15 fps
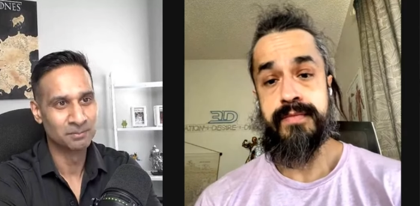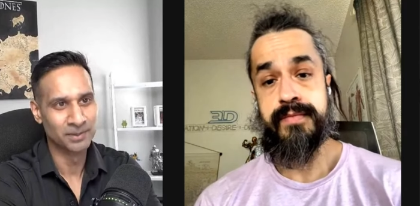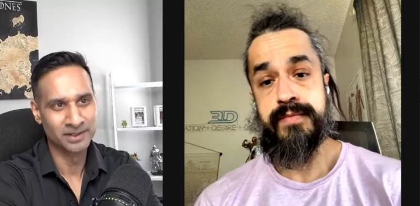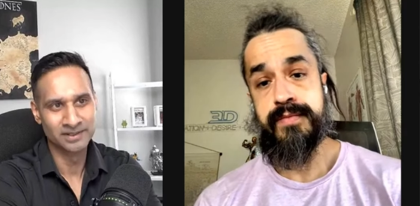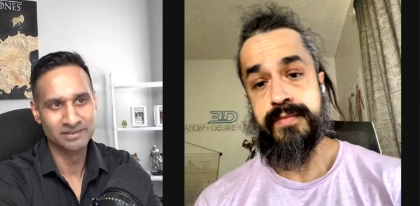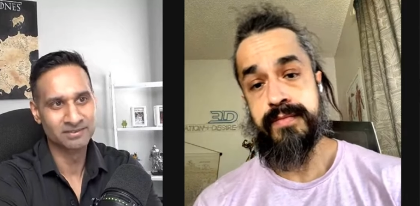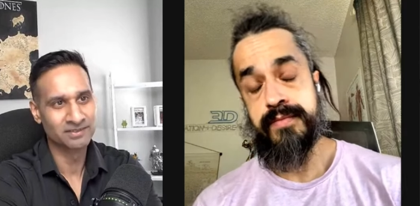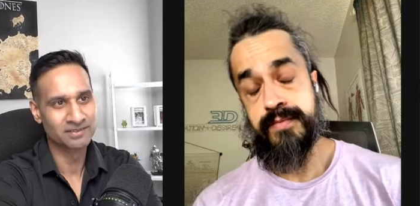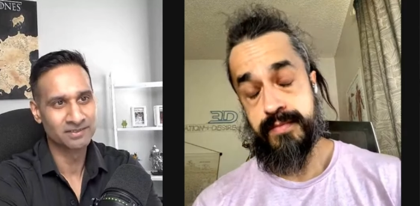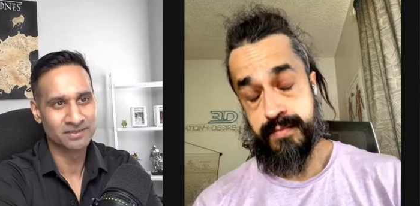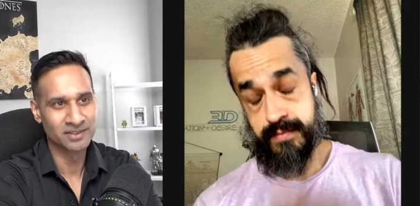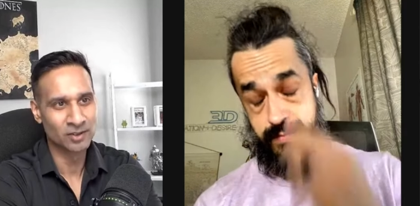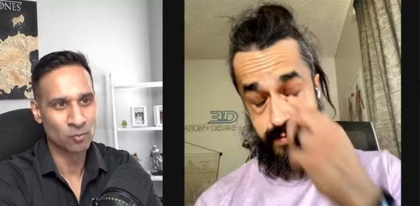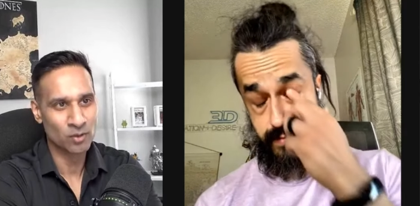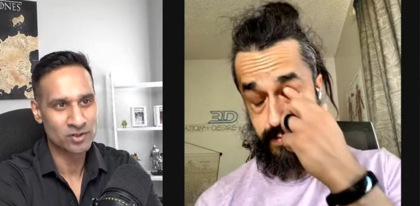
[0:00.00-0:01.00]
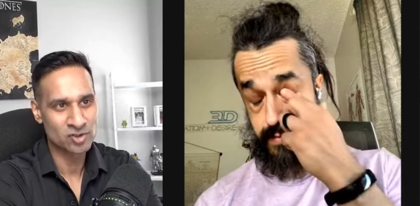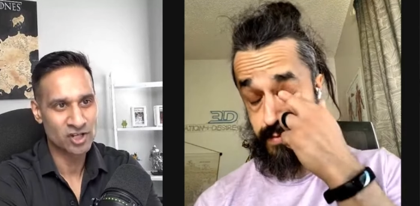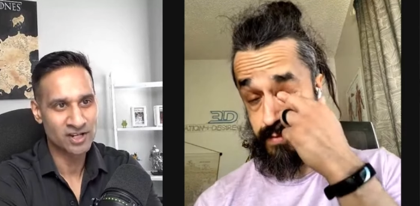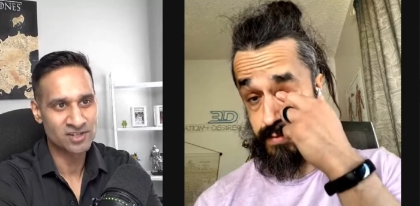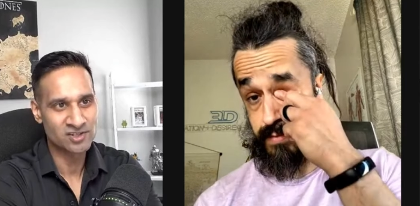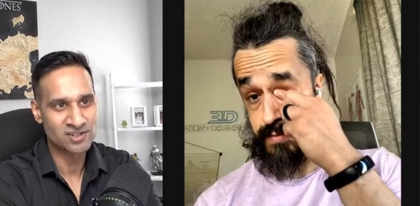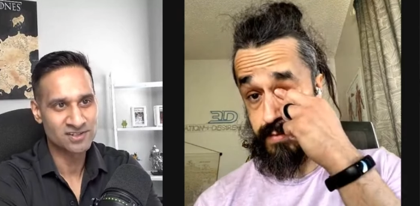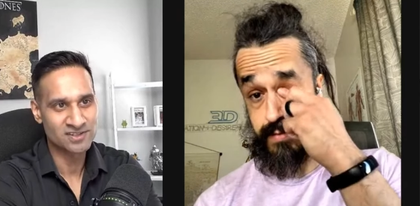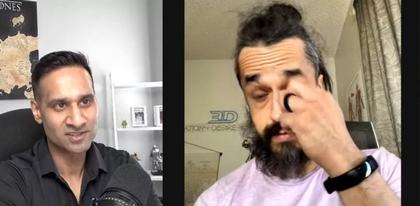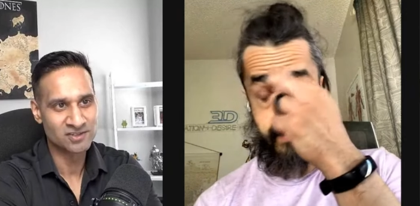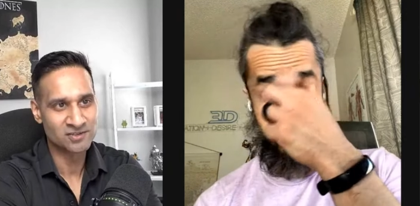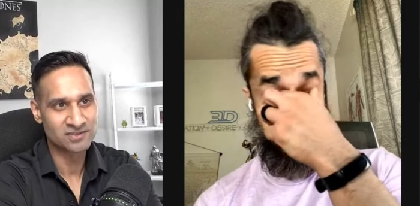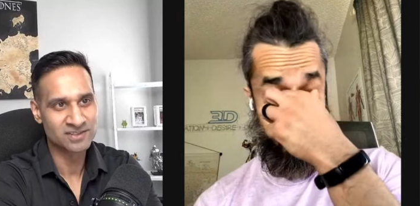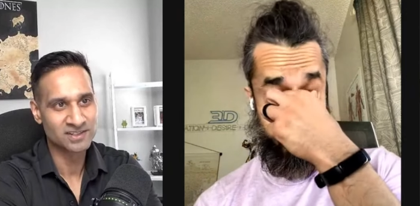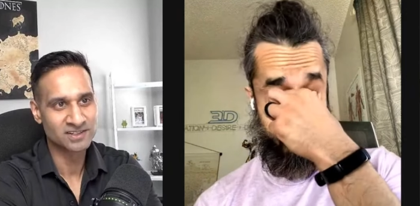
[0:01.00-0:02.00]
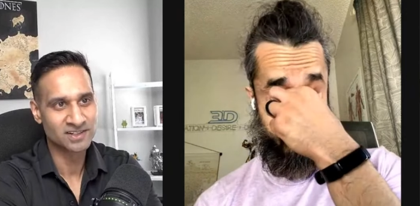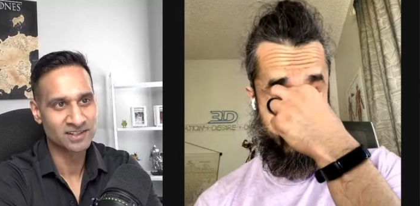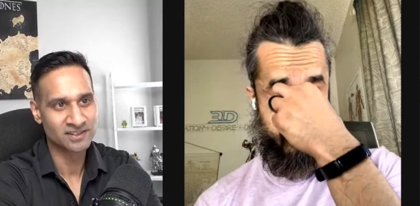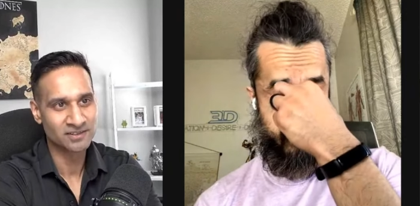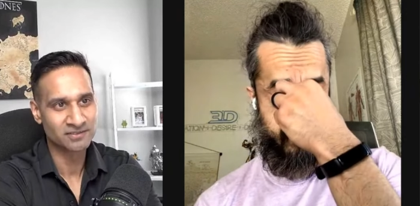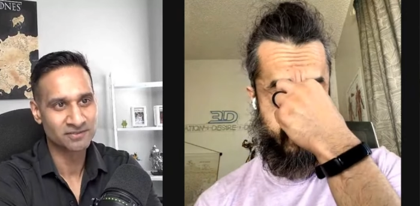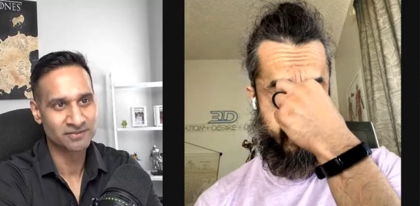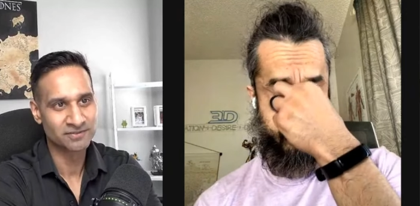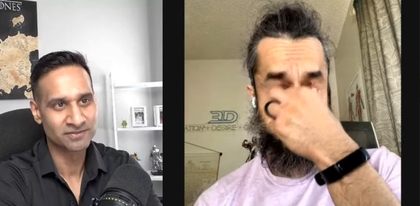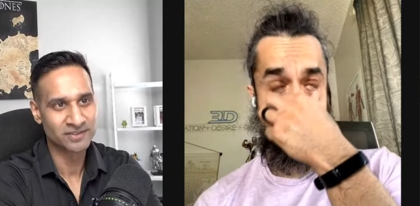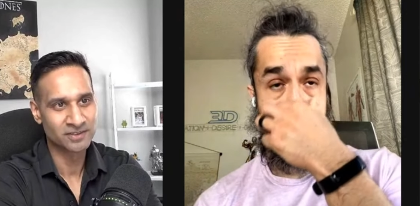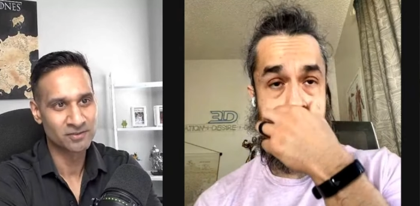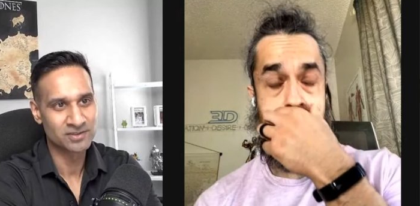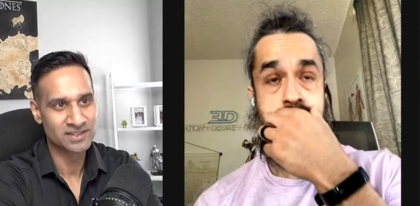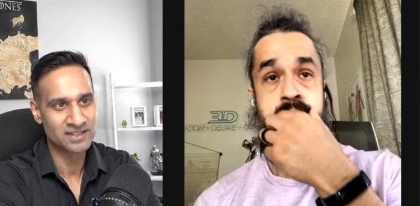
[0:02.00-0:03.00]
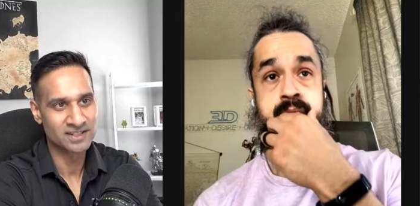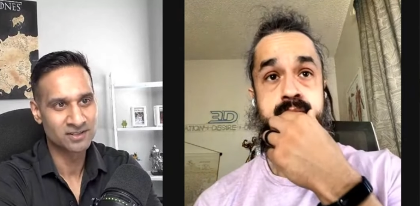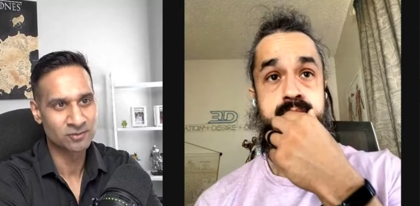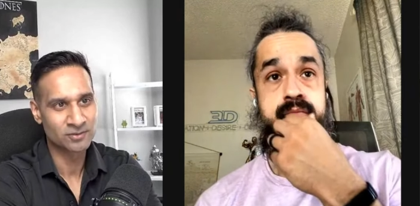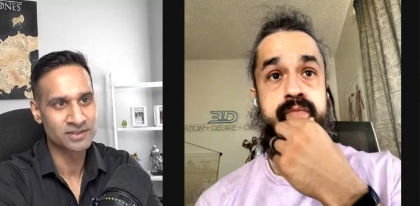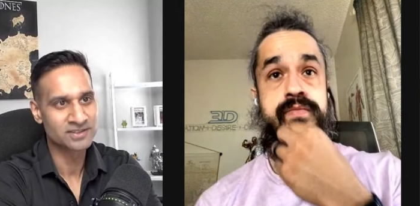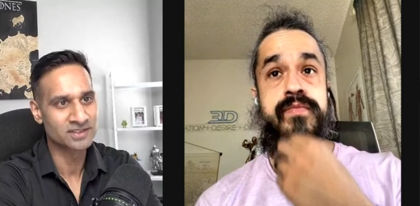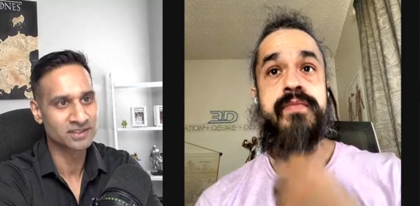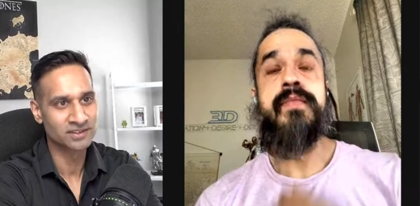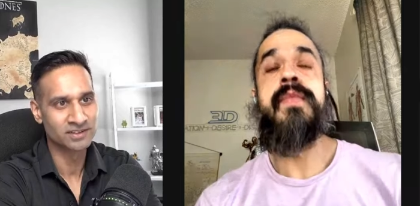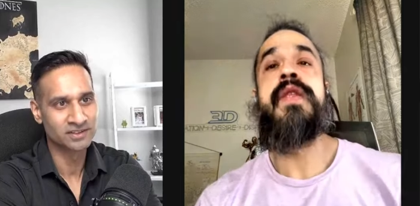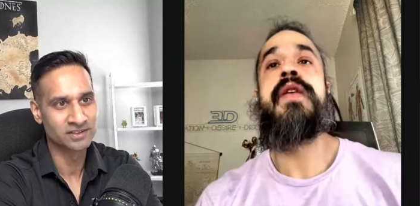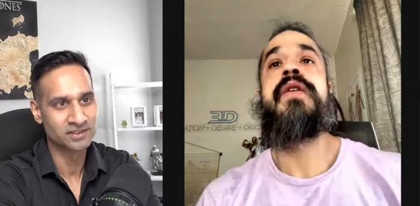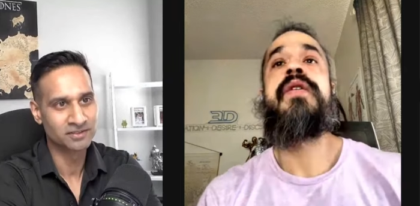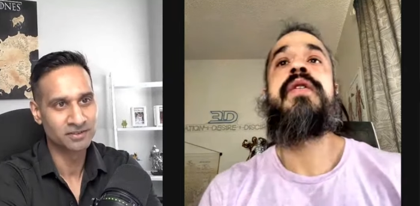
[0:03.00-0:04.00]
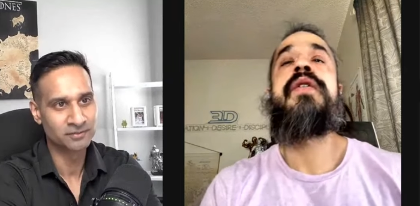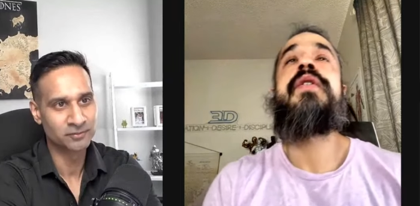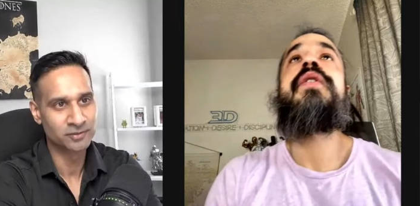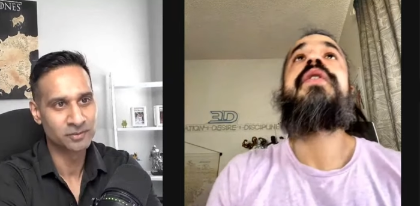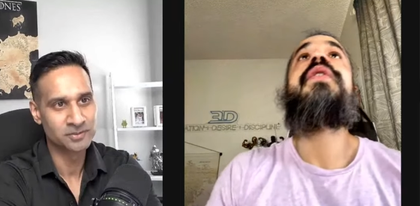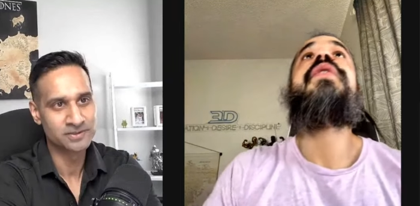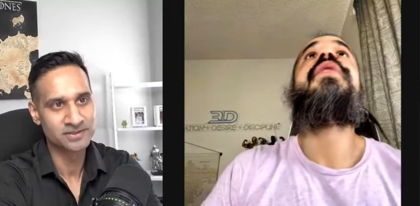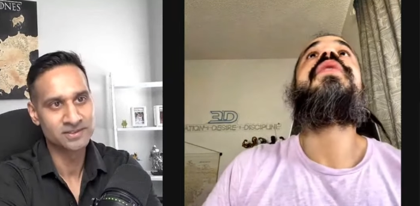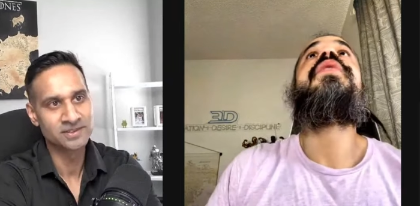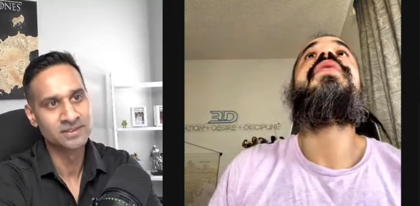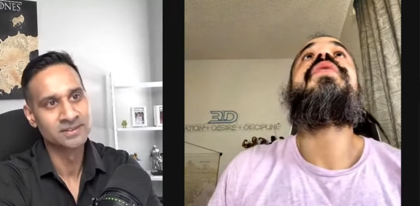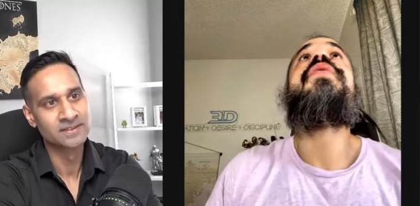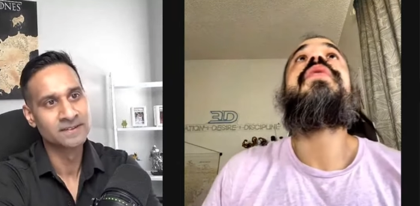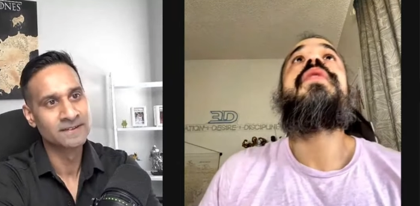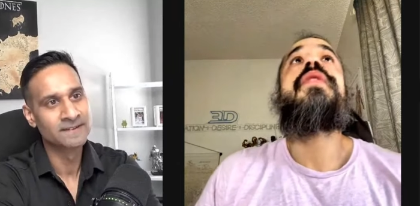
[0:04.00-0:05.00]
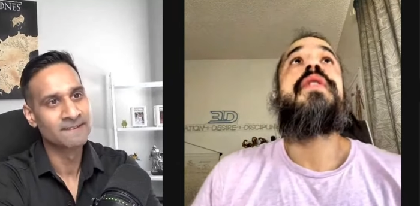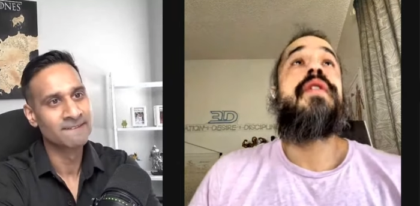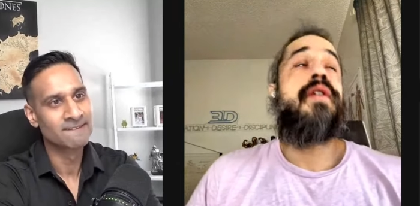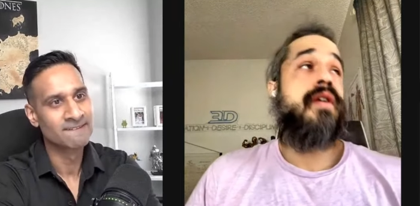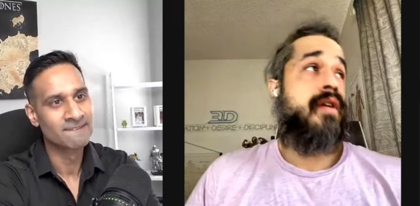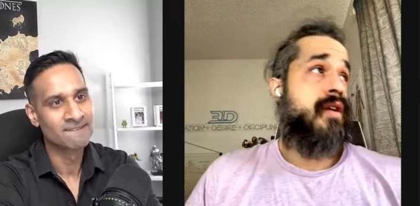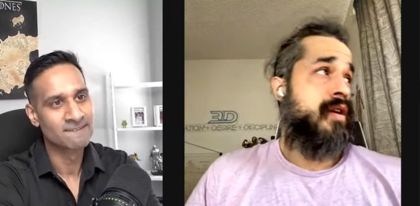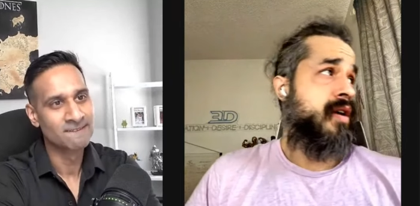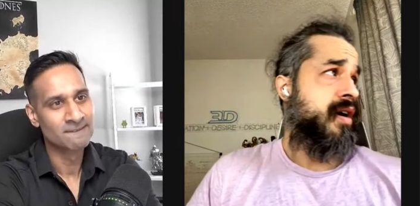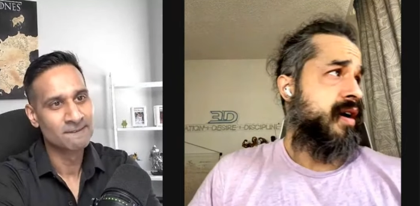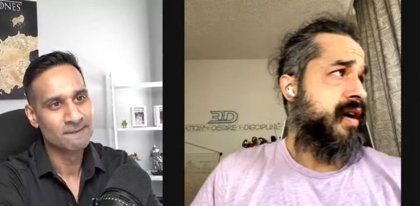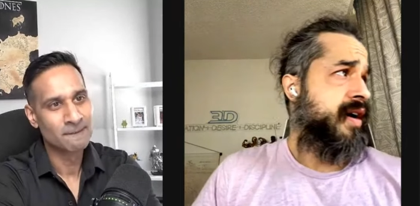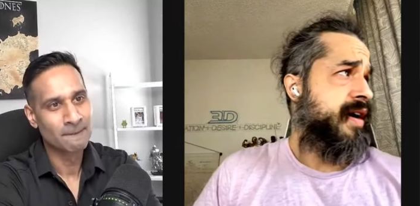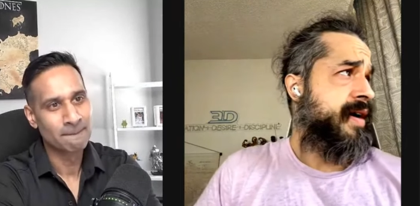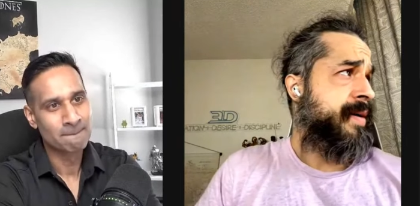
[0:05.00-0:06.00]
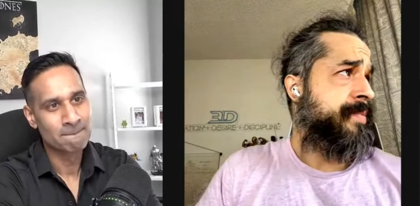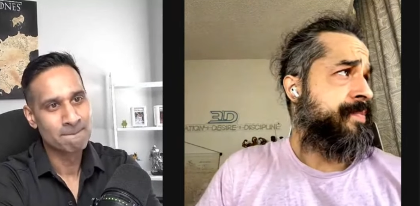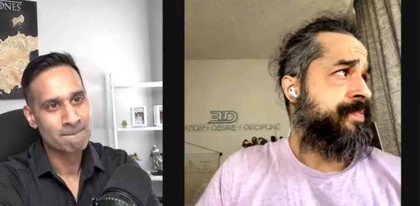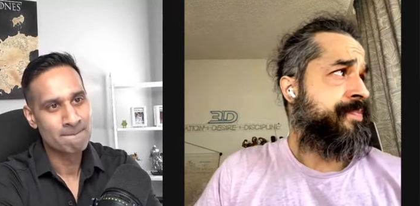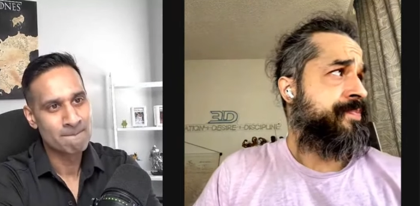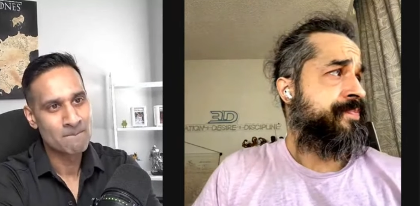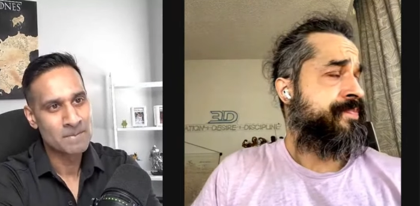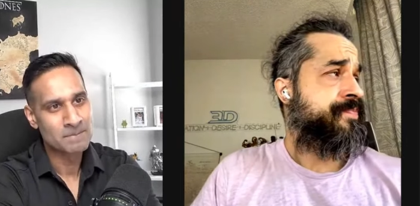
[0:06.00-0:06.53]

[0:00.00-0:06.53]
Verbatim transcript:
Speaker 1: but you know, what changes did you see kind of, you know, decreasing the the frequency?
Speaker 2: Um